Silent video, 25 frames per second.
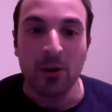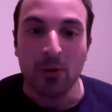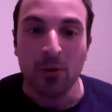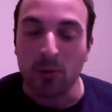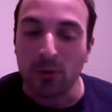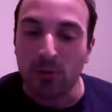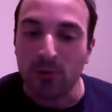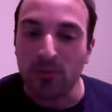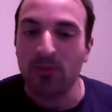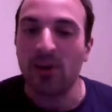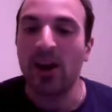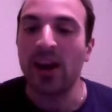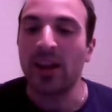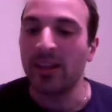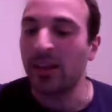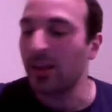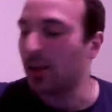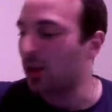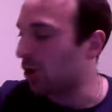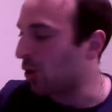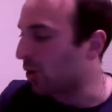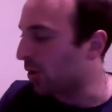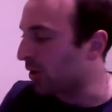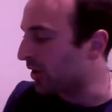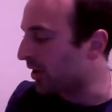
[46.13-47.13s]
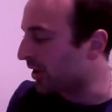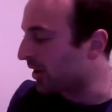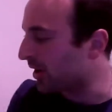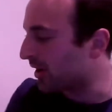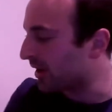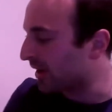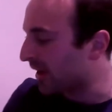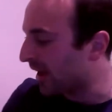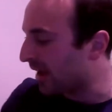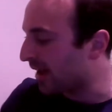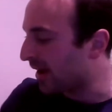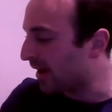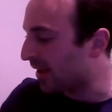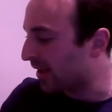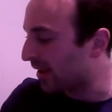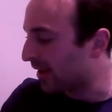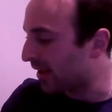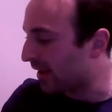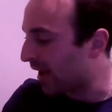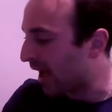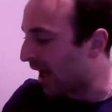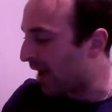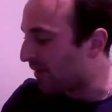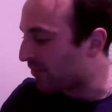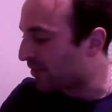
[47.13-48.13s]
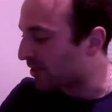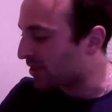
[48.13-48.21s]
We're finally going here again. I have